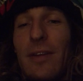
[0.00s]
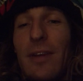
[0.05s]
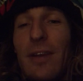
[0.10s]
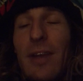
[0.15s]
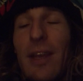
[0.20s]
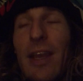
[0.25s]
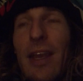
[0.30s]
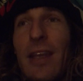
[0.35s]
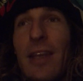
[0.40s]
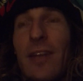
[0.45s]

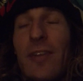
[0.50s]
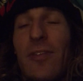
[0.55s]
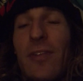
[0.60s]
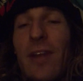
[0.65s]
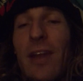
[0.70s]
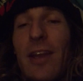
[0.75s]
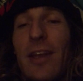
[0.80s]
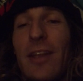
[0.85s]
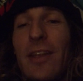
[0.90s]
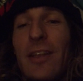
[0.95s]
And he
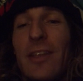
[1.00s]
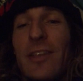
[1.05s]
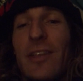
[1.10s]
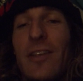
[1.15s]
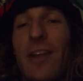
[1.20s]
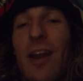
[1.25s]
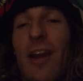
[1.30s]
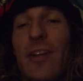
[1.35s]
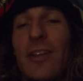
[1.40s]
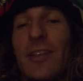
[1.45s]
created the
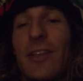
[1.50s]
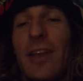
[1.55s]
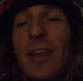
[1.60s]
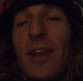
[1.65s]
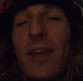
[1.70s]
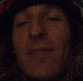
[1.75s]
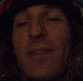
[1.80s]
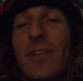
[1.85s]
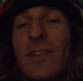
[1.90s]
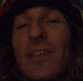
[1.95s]
stars and the
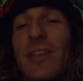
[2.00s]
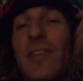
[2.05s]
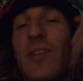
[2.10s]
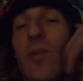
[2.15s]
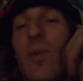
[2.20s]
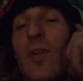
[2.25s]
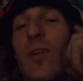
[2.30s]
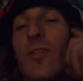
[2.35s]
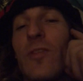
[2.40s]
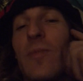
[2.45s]
heavens. He's the
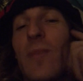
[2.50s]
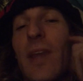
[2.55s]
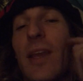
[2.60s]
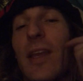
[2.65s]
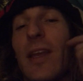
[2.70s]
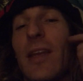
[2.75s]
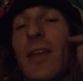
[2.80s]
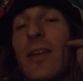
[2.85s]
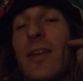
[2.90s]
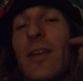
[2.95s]
one who's
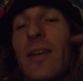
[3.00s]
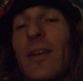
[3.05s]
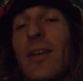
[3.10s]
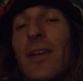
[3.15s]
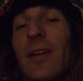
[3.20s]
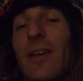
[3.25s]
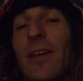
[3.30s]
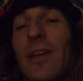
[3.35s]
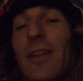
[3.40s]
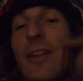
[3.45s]
making
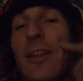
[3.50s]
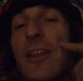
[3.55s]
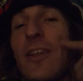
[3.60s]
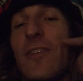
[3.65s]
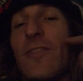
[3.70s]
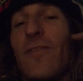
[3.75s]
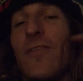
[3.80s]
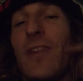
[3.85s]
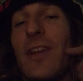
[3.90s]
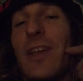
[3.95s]
this
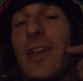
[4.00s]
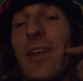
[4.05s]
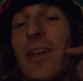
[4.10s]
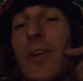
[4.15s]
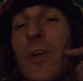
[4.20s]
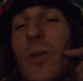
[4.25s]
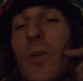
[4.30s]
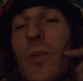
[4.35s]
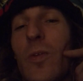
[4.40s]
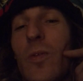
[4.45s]

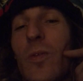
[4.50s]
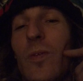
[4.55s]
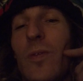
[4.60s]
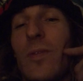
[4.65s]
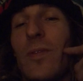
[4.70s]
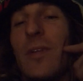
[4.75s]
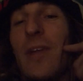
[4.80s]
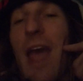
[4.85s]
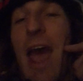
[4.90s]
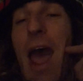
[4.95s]
video
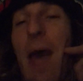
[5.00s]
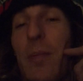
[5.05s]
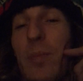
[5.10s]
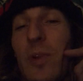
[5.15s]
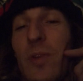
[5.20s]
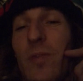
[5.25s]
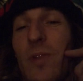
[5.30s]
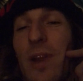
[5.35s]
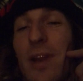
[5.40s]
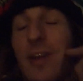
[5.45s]

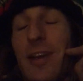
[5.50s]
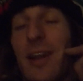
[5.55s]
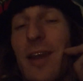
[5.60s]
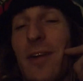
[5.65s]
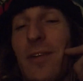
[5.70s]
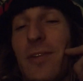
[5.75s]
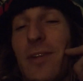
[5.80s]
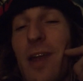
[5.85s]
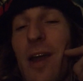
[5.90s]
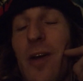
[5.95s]
happen right
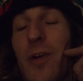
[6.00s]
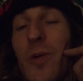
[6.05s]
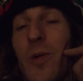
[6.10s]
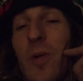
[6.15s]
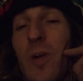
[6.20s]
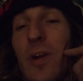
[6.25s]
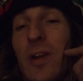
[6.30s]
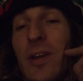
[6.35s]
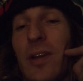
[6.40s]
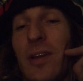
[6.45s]
now,
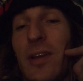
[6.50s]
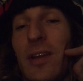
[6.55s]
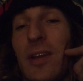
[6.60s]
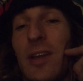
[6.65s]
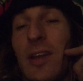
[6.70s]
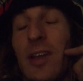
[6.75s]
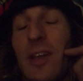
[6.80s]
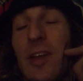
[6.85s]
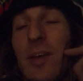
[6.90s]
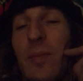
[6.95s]
Yahuwah.
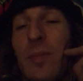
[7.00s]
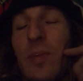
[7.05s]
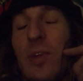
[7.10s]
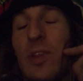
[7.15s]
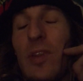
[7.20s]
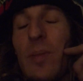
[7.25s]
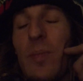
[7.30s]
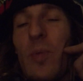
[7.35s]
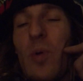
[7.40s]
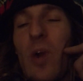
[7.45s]
But
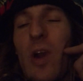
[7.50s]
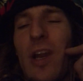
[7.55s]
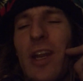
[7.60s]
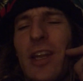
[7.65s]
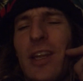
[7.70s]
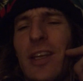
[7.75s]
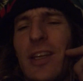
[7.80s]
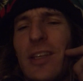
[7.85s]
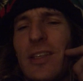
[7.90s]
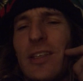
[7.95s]
the point
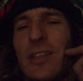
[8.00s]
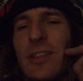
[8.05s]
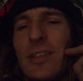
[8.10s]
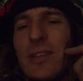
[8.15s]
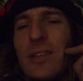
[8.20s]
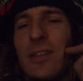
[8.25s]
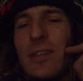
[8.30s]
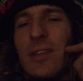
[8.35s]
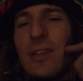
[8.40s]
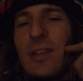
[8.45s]
is,
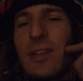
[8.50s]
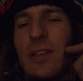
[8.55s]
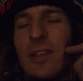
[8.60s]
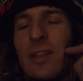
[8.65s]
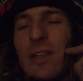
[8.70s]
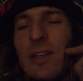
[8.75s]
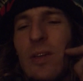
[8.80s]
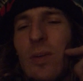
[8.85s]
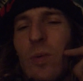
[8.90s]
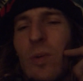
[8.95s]

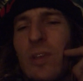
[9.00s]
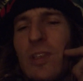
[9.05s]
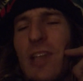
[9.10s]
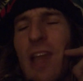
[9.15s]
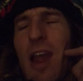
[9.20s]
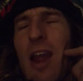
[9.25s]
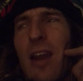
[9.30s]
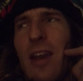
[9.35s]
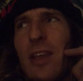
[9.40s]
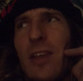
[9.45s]
we're
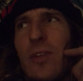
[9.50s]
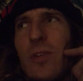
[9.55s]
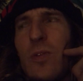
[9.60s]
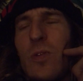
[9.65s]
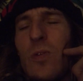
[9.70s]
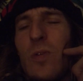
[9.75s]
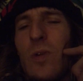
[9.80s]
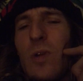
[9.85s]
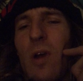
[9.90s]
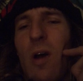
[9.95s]
tired of
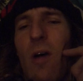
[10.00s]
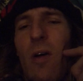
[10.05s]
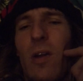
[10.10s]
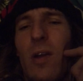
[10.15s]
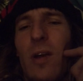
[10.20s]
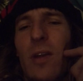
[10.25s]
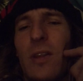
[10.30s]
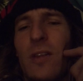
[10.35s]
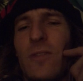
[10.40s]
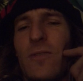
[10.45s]
you calling
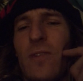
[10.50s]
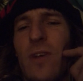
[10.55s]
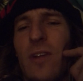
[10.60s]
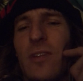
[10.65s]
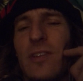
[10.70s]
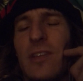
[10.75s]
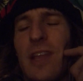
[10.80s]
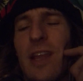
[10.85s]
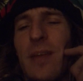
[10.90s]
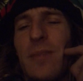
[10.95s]
all these
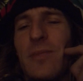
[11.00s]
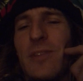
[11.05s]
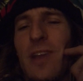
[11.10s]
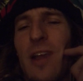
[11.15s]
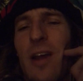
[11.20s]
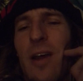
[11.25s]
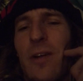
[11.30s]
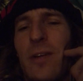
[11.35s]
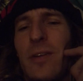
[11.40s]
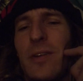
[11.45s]
false names
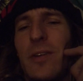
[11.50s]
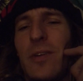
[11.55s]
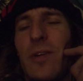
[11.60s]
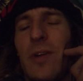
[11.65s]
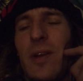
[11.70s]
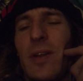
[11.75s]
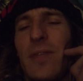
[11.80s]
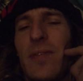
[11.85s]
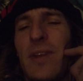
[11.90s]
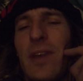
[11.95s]
out. You
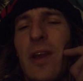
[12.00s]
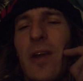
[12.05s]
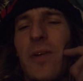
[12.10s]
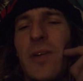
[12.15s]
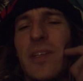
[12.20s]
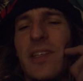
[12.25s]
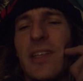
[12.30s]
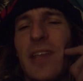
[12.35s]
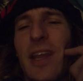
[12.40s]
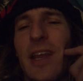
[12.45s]
don't even know
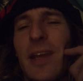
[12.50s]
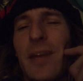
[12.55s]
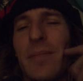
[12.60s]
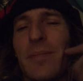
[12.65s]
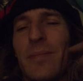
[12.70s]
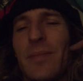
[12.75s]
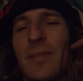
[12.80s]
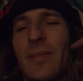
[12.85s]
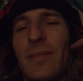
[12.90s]
his name.